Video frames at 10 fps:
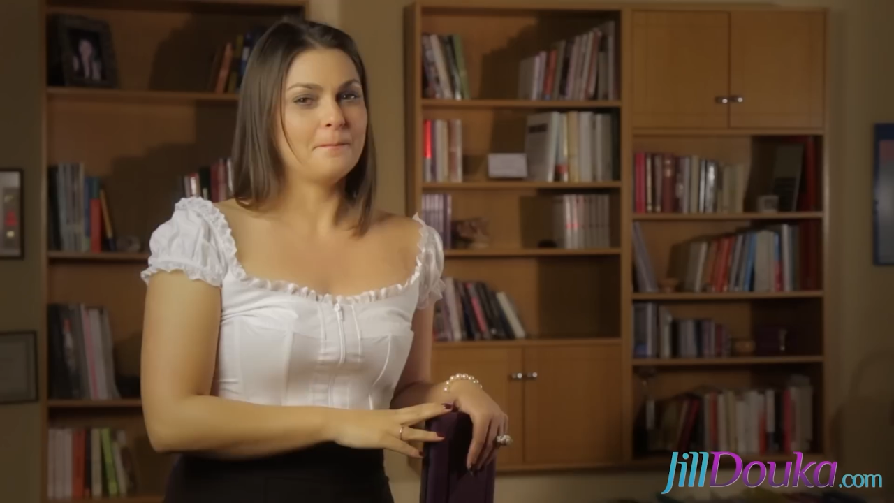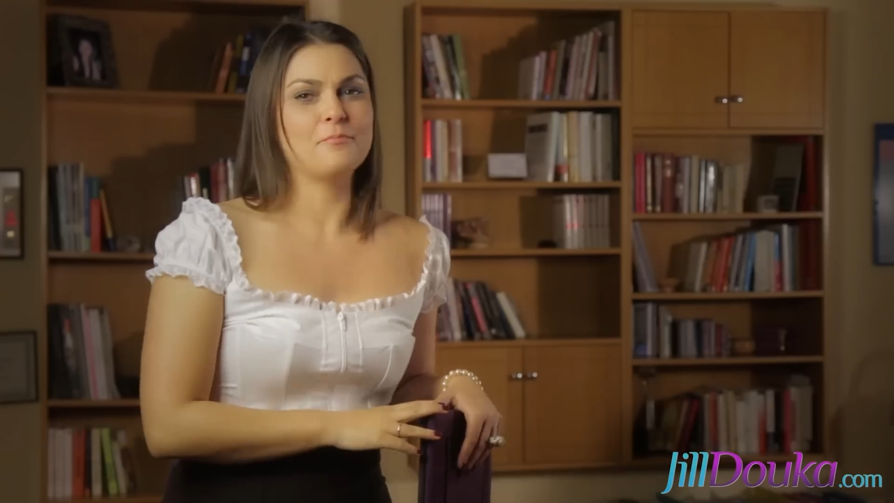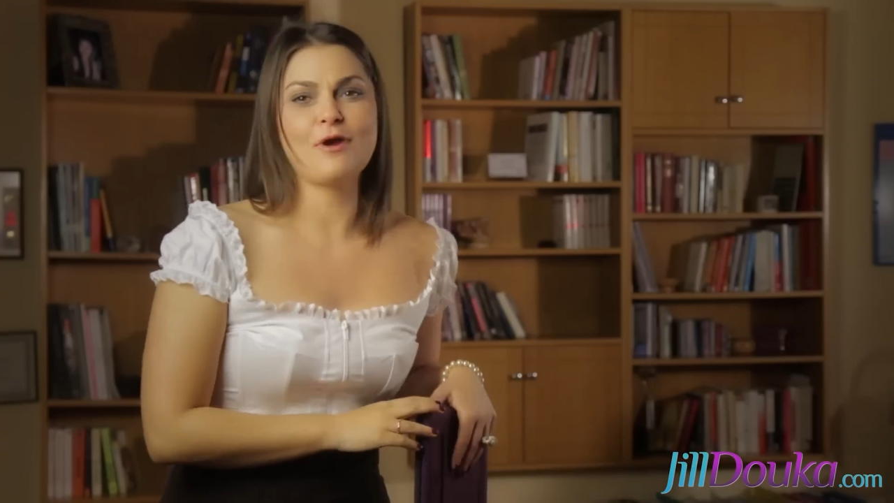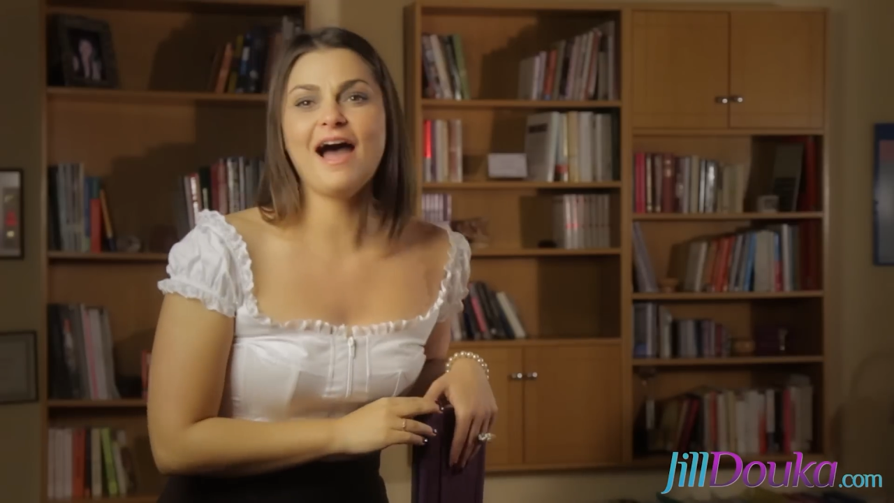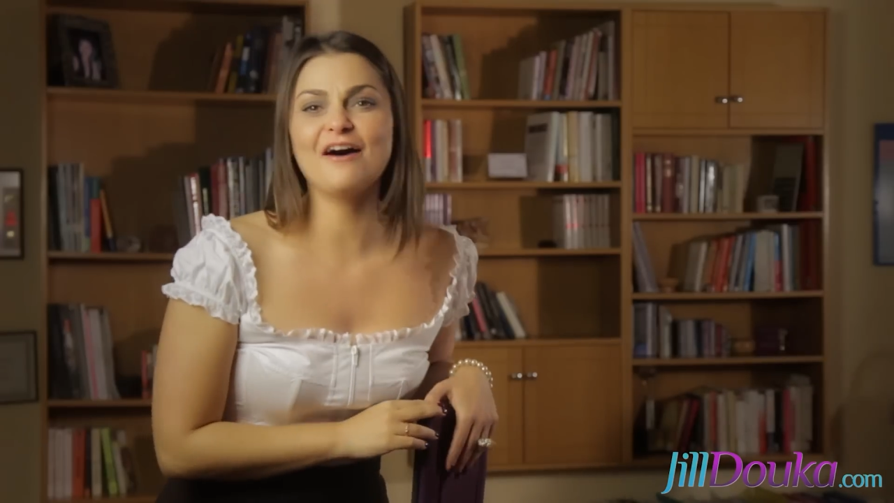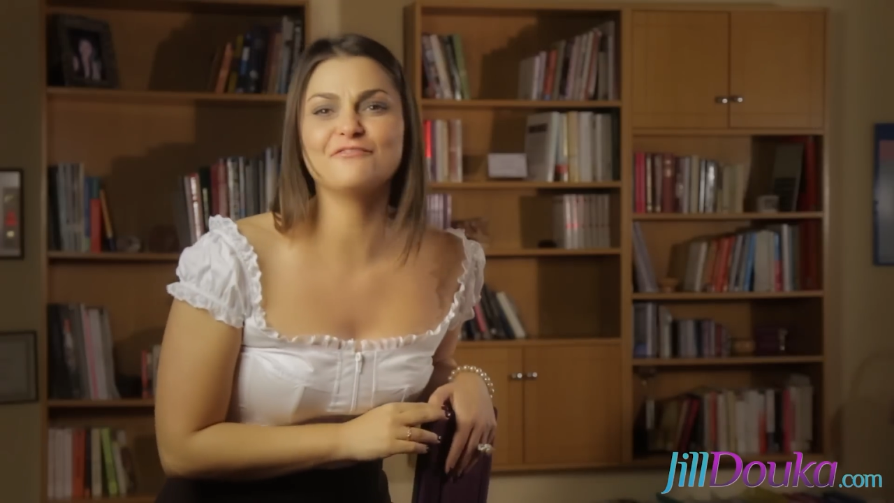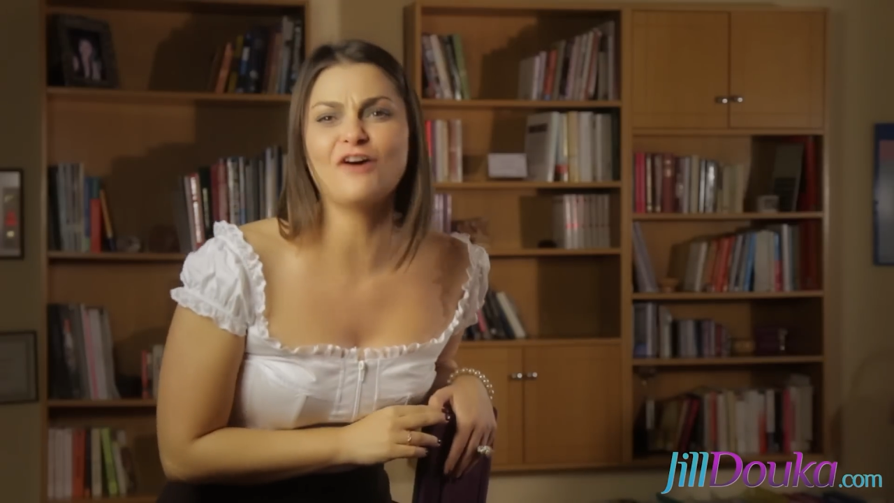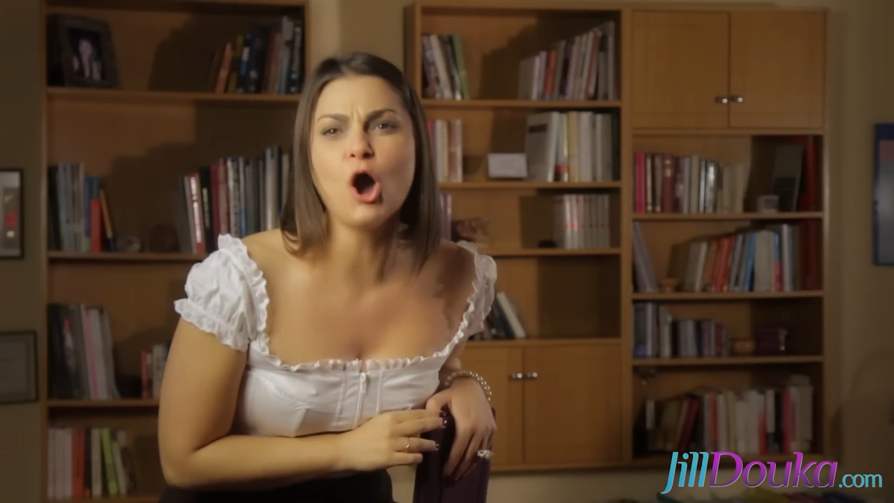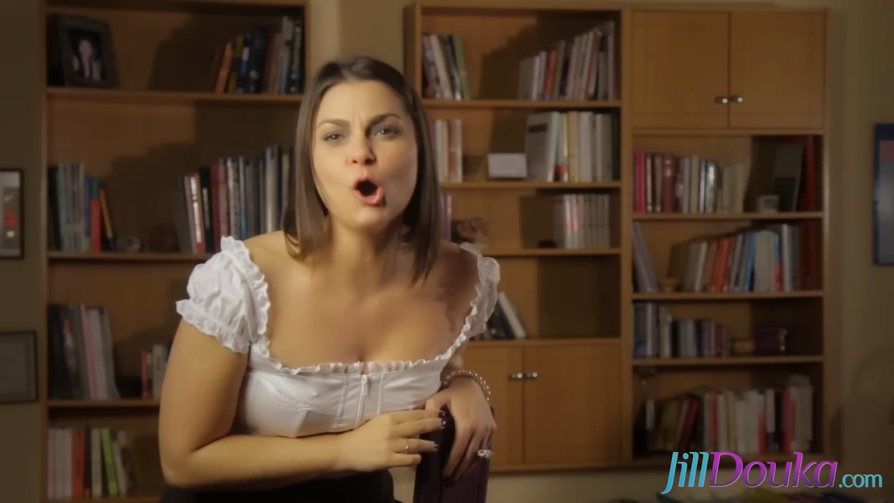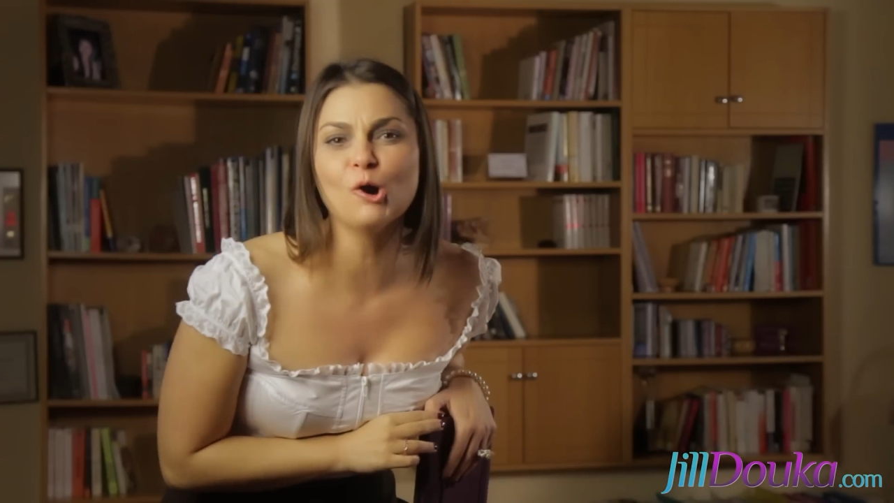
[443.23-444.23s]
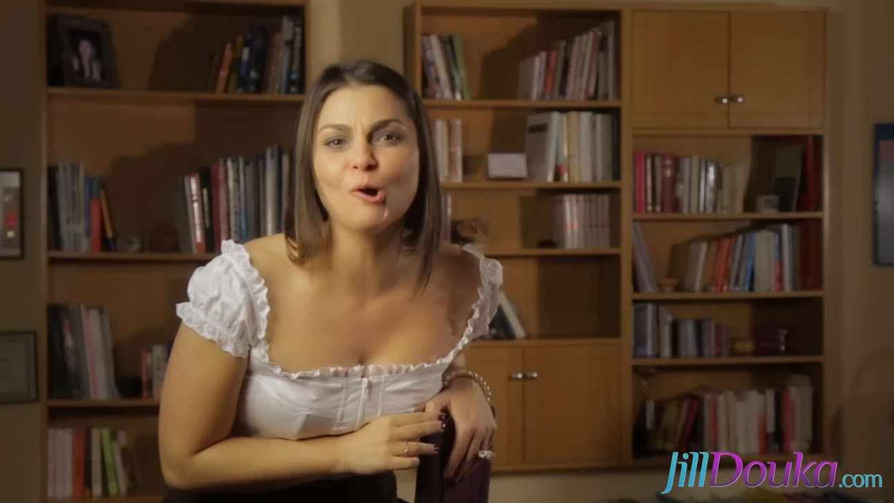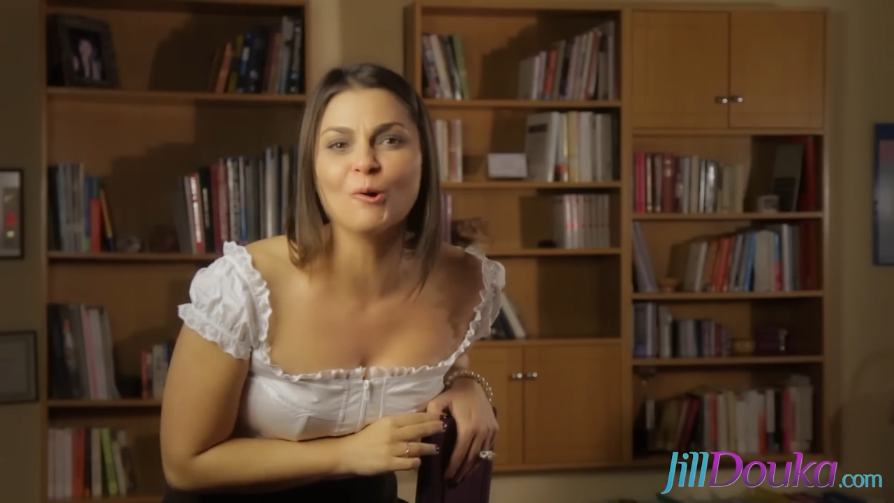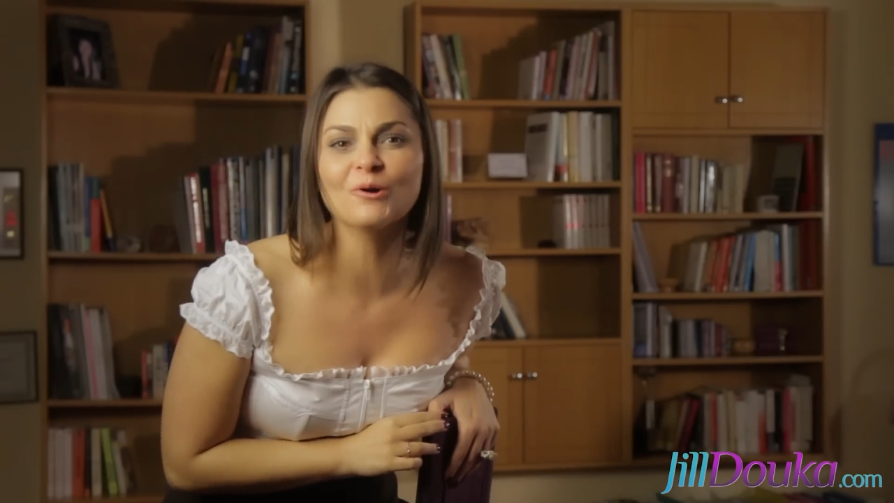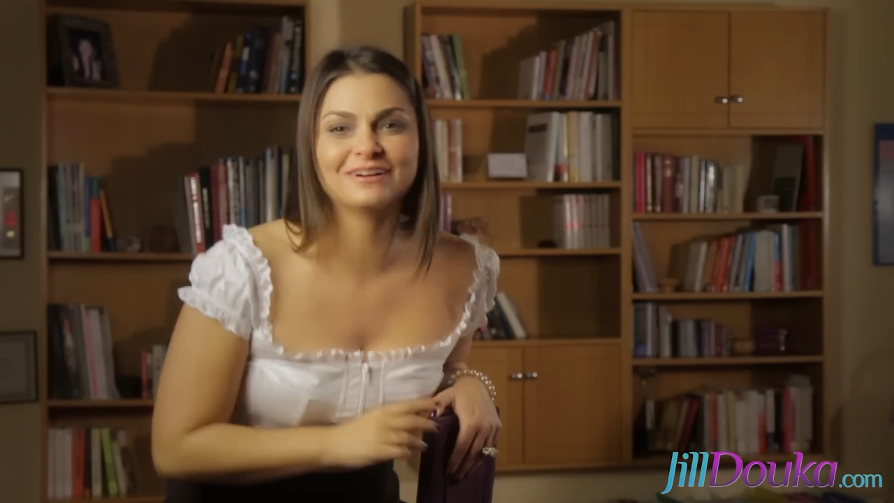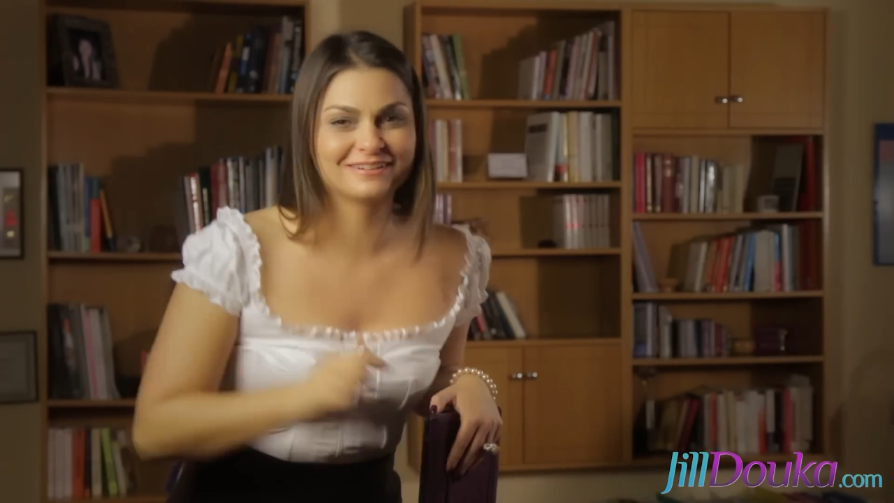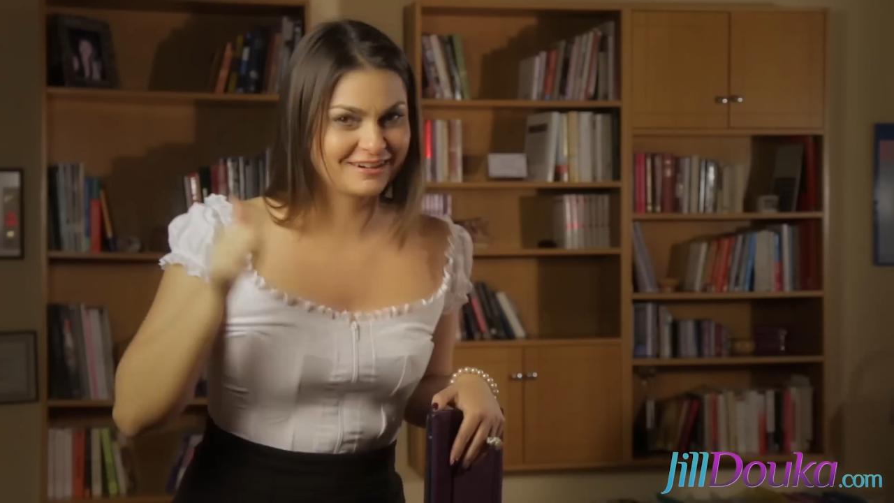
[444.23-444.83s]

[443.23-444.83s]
Bravo!